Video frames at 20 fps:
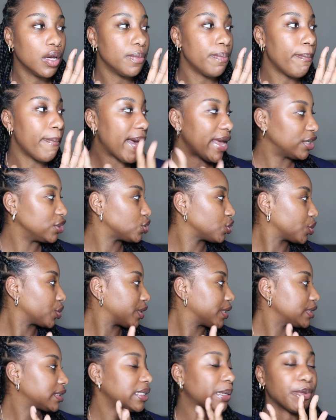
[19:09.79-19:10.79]

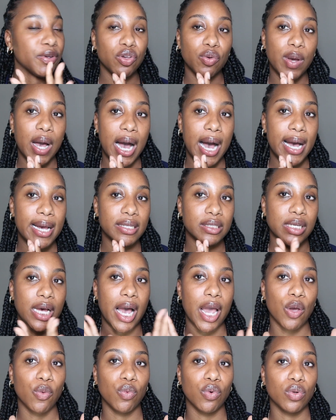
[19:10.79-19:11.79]
mentor some of you guys
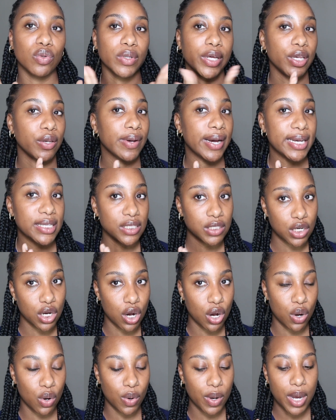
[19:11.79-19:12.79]
i will let you guys
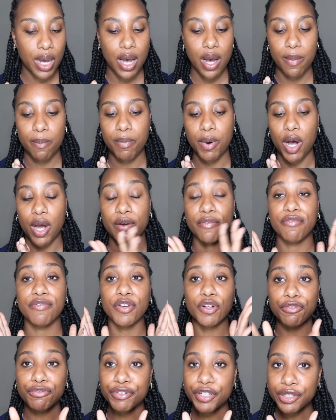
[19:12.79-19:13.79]
know but
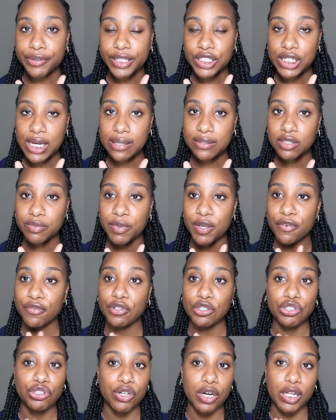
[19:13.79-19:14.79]
feel free to reach out to me if
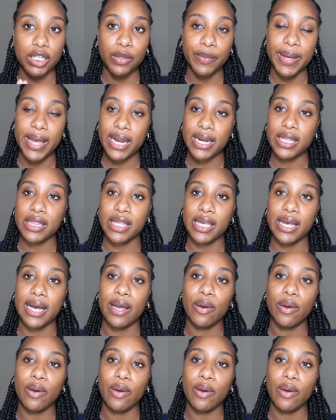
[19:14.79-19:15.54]
you're struggling with anything.